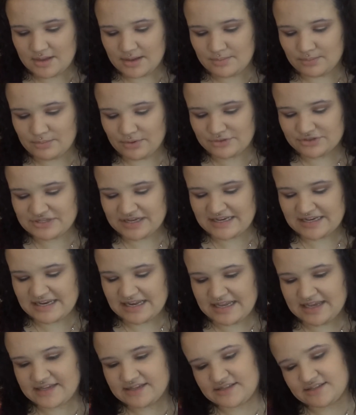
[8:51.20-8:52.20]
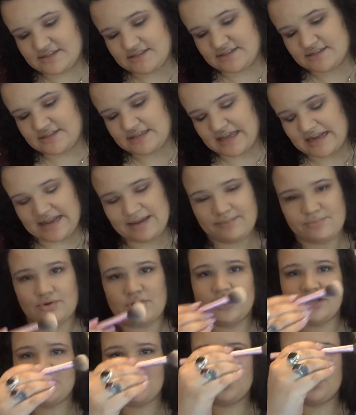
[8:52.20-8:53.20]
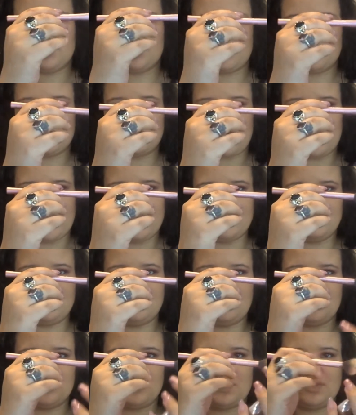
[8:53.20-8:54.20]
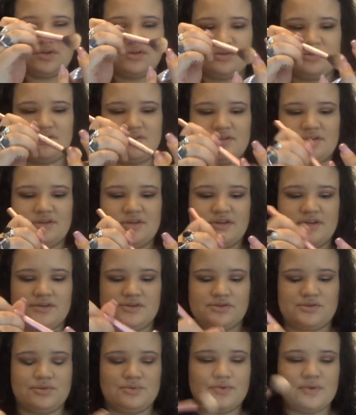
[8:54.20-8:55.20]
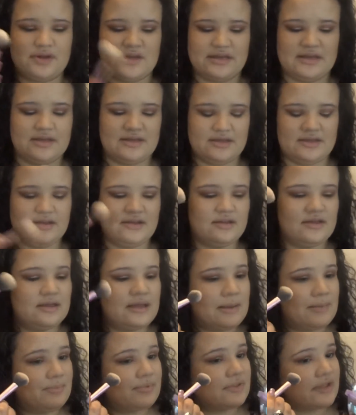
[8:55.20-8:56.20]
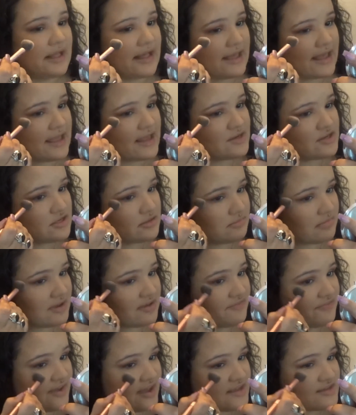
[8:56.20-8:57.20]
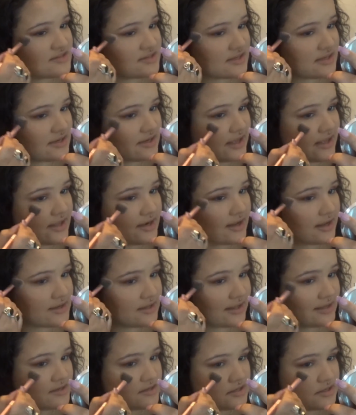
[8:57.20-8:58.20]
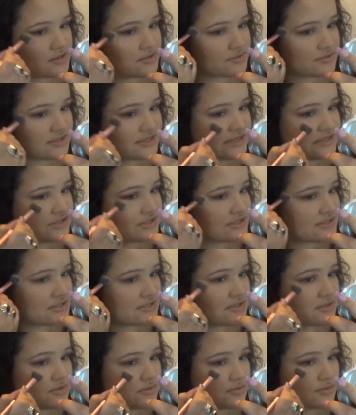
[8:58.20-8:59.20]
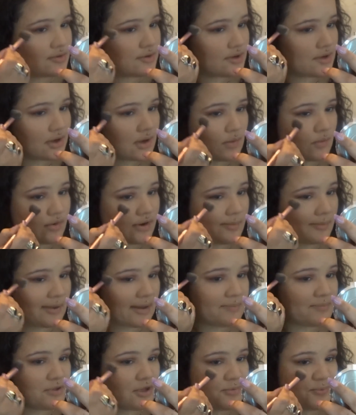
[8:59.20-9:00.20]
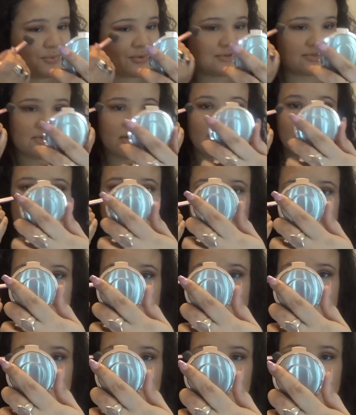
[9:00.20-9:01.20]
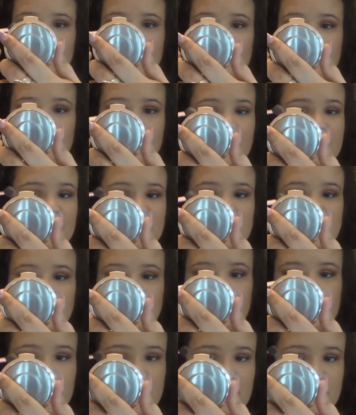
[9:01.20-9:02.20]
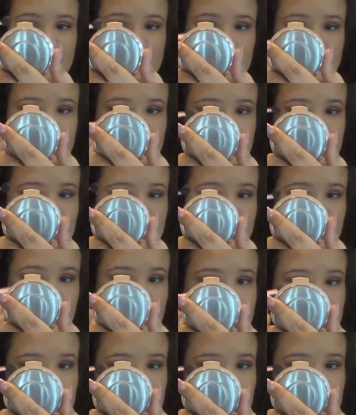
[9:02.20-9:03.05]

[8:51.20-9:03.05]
Real Technique setting brush as usual to apply it to my face. And again, I like to use it just to where my pupils are when I'm looking straight